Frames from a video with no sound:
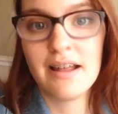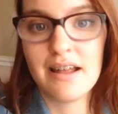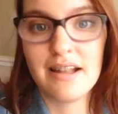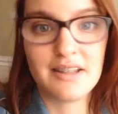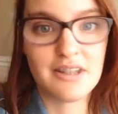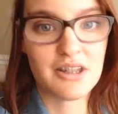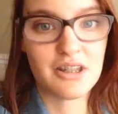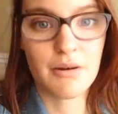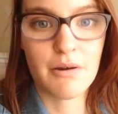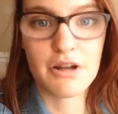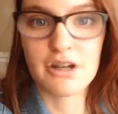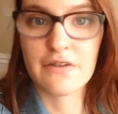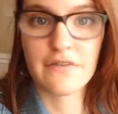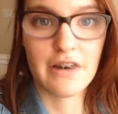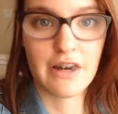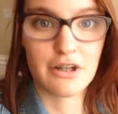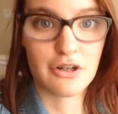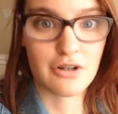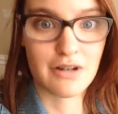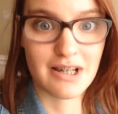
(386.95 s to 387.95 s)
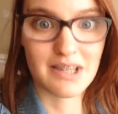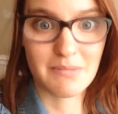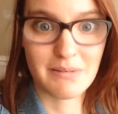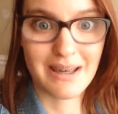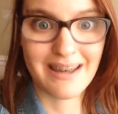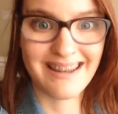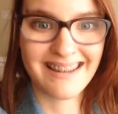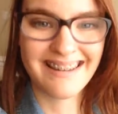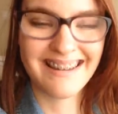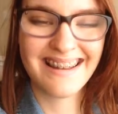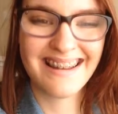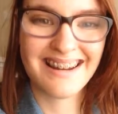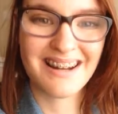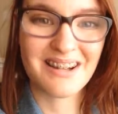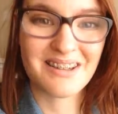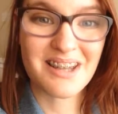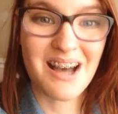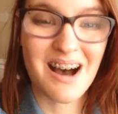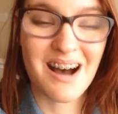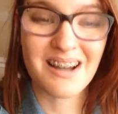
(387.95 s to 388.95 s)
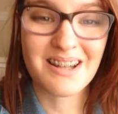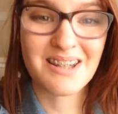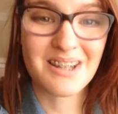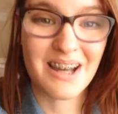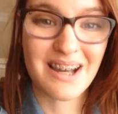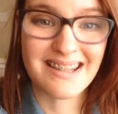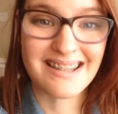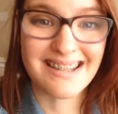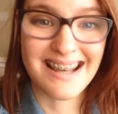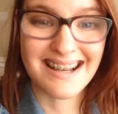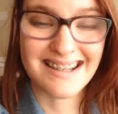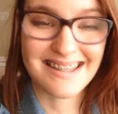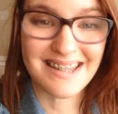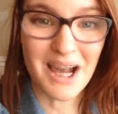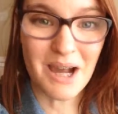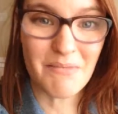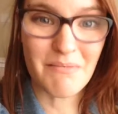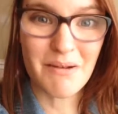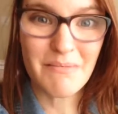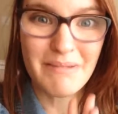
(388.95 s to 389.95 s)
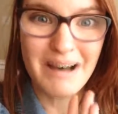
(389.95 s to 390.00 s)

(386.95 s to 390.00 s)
it's so much fun, trust me. And I'll talk to you guys next time.